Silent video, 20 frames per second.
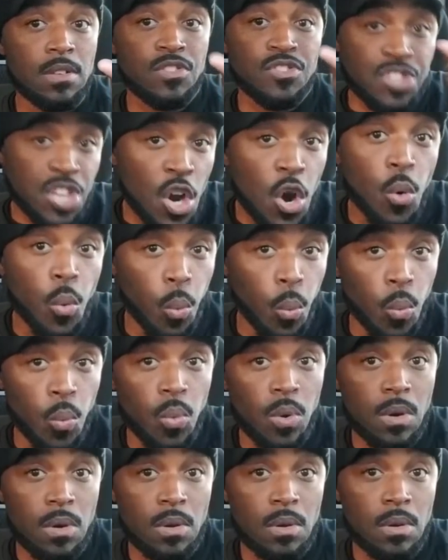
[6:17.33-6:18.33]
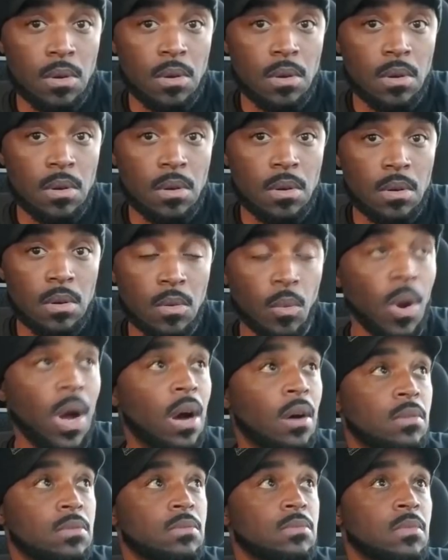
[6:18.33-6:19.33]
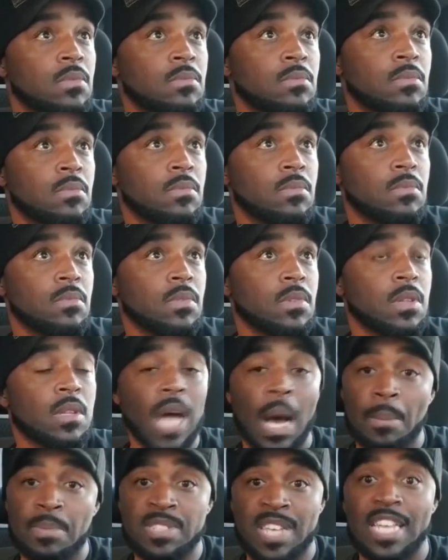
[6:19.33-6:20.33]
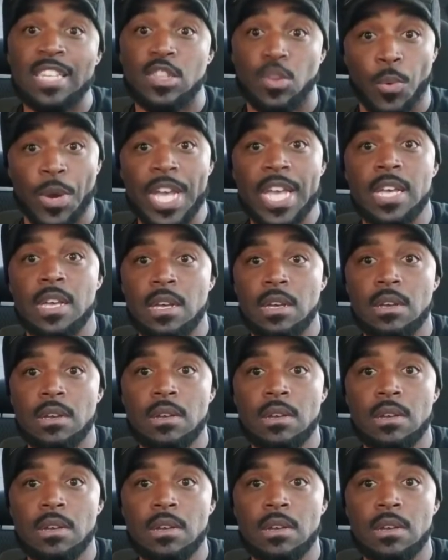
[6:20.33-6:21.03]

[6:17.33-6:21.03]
Two. Well, I'm going to say three.